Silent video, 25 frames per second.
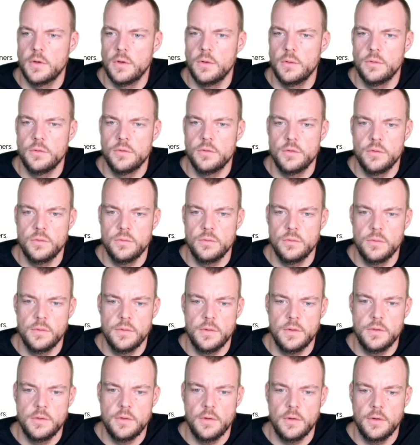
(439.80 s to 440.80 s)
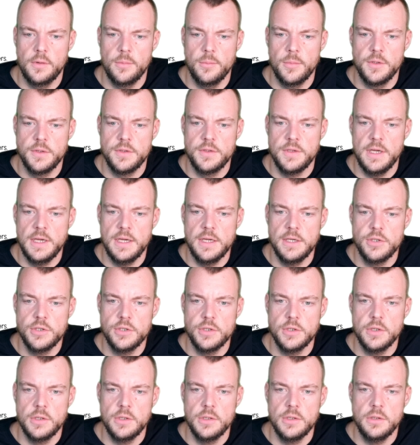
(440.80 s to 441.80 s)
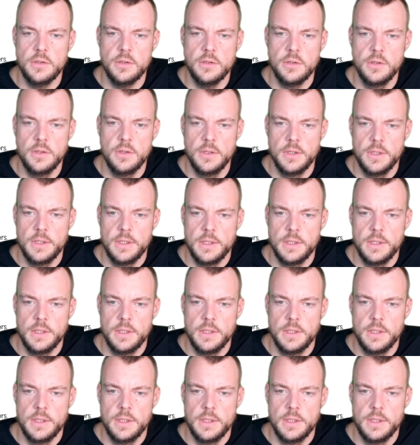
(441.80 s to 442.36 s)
go to the documentation.